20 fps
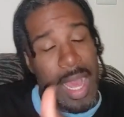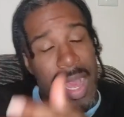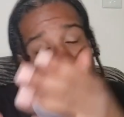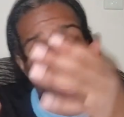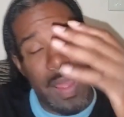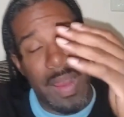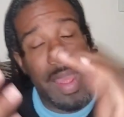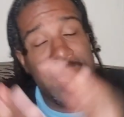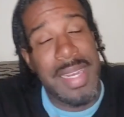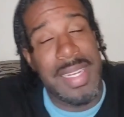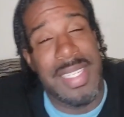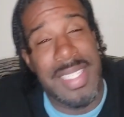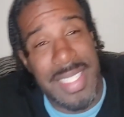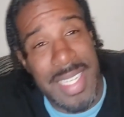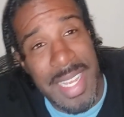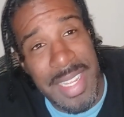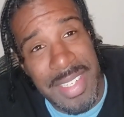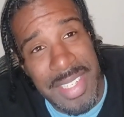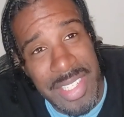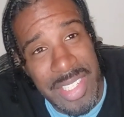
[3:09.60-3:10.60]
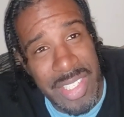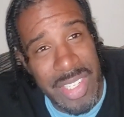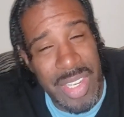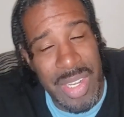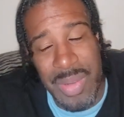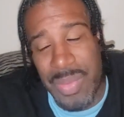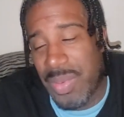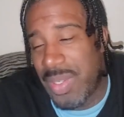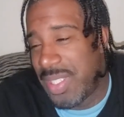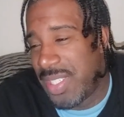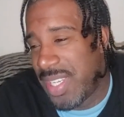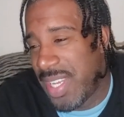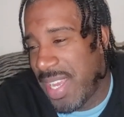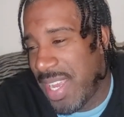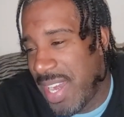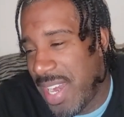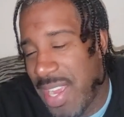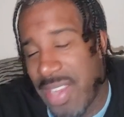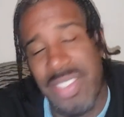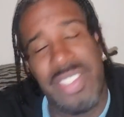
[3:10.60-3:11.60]
All I just have to start with
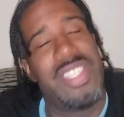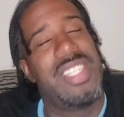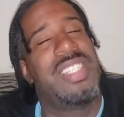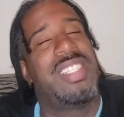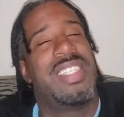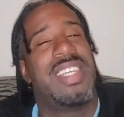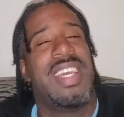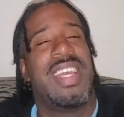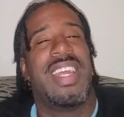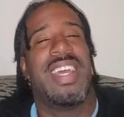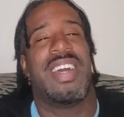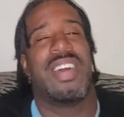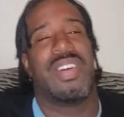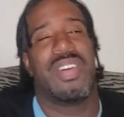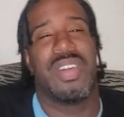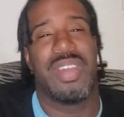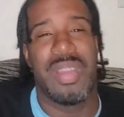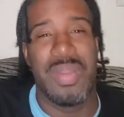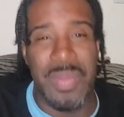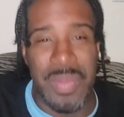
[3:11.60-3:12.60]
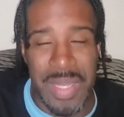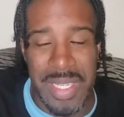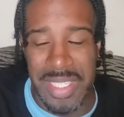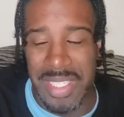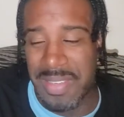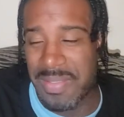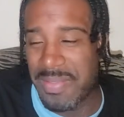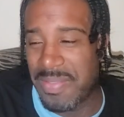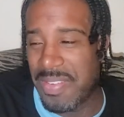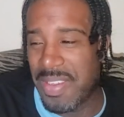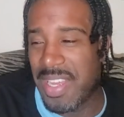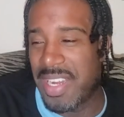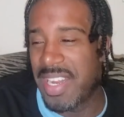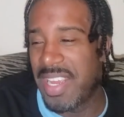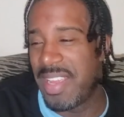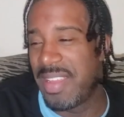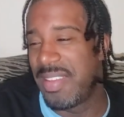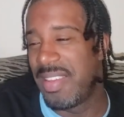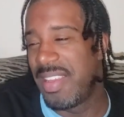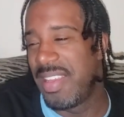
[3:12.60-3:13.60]
saying how she said how it wasn't
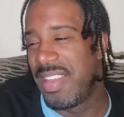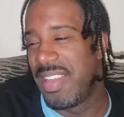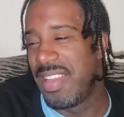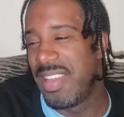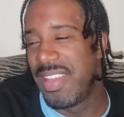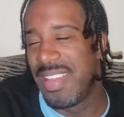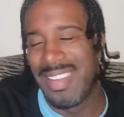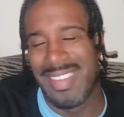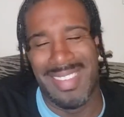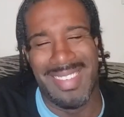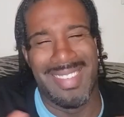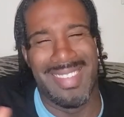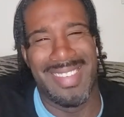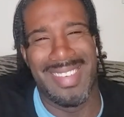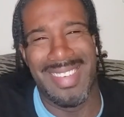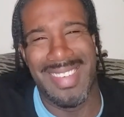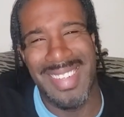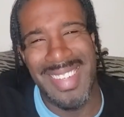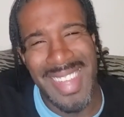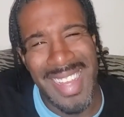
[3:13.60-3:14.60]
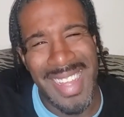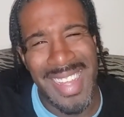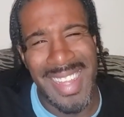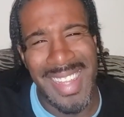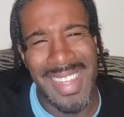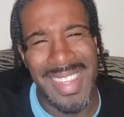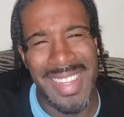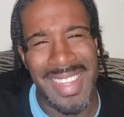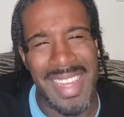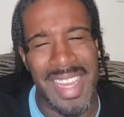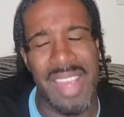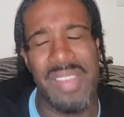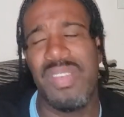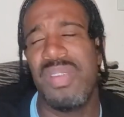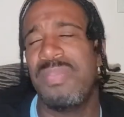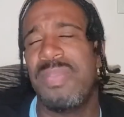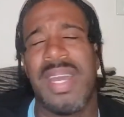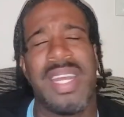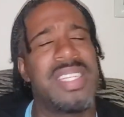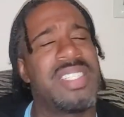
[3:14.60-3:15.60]
funny duh,
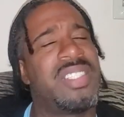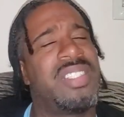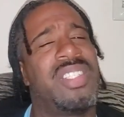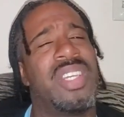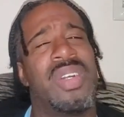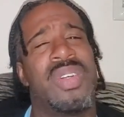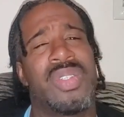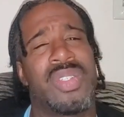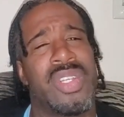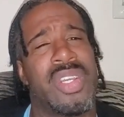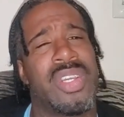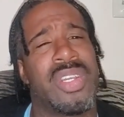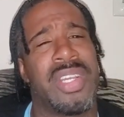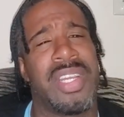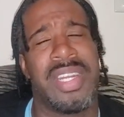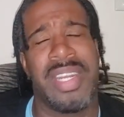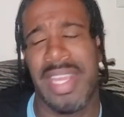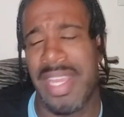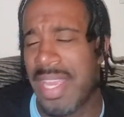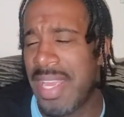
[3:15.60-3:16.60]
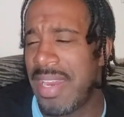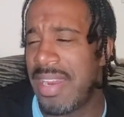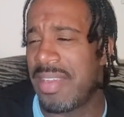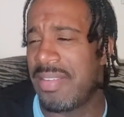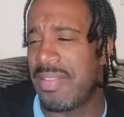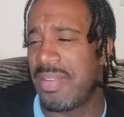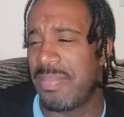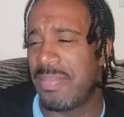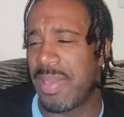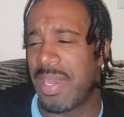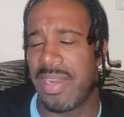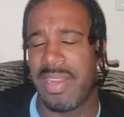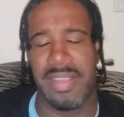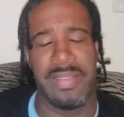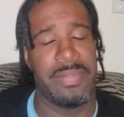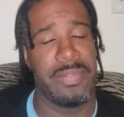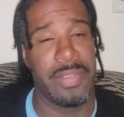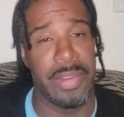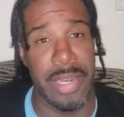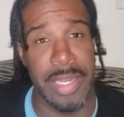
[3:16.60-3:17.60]
everybody's jokes aren't going to hit everybody.
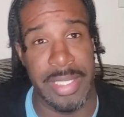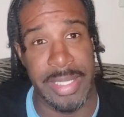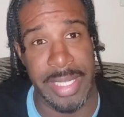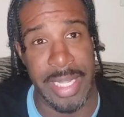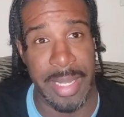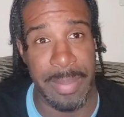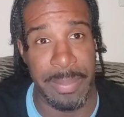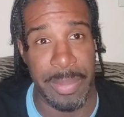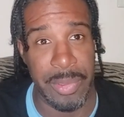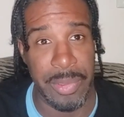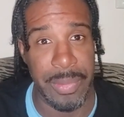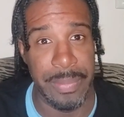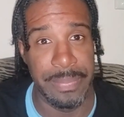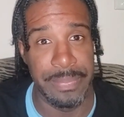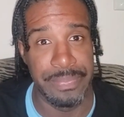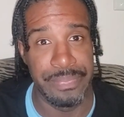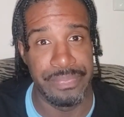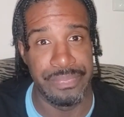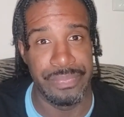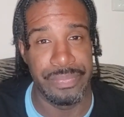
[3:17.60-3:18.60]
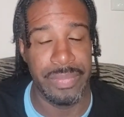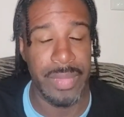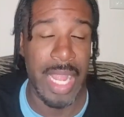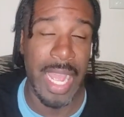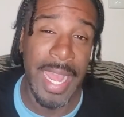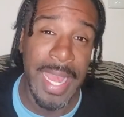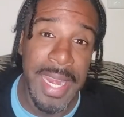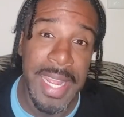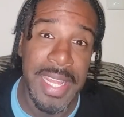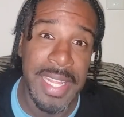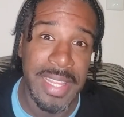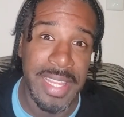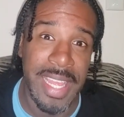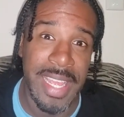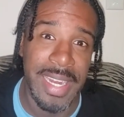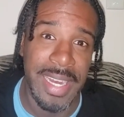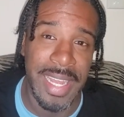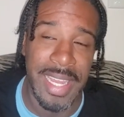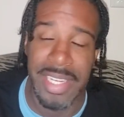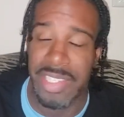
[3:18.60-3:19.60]
For example, I didn't
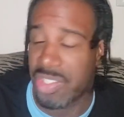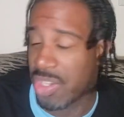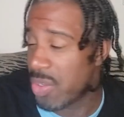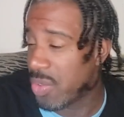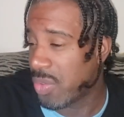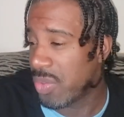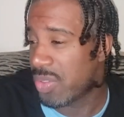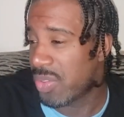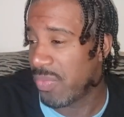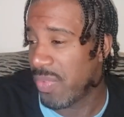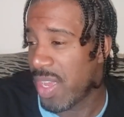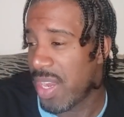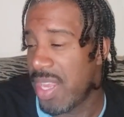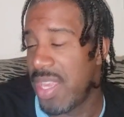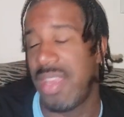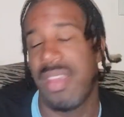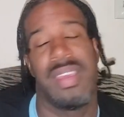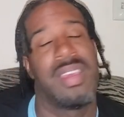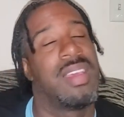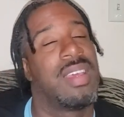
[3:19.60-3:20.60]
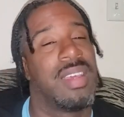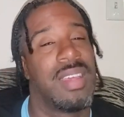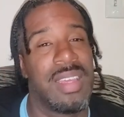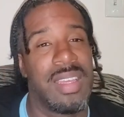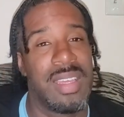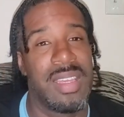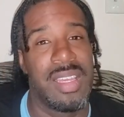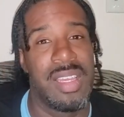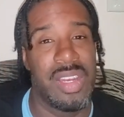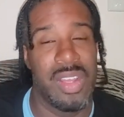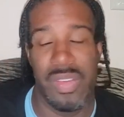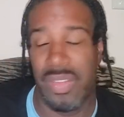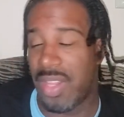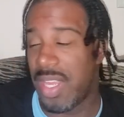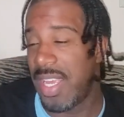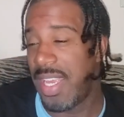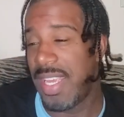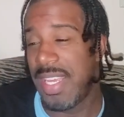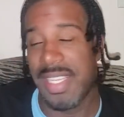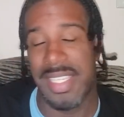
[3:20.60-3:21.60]
think that joke was funny, you know,
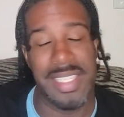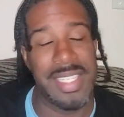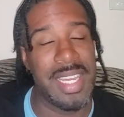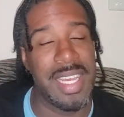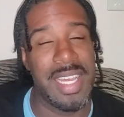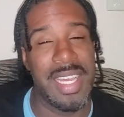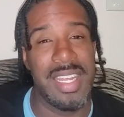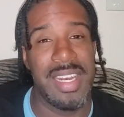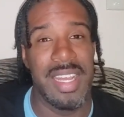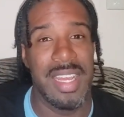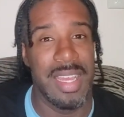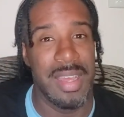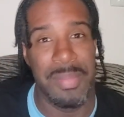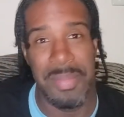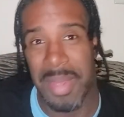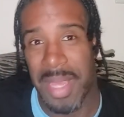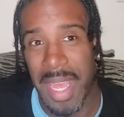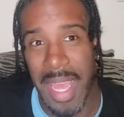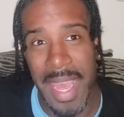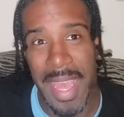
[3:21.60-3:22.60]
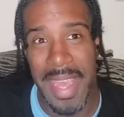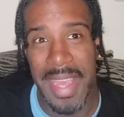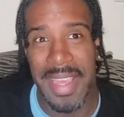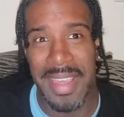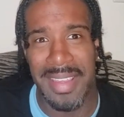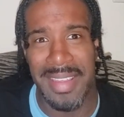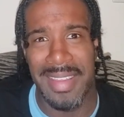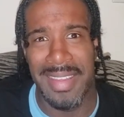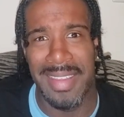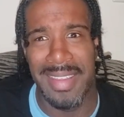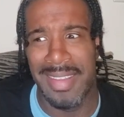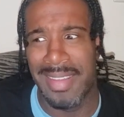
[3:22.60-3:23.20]
that he said, but hey,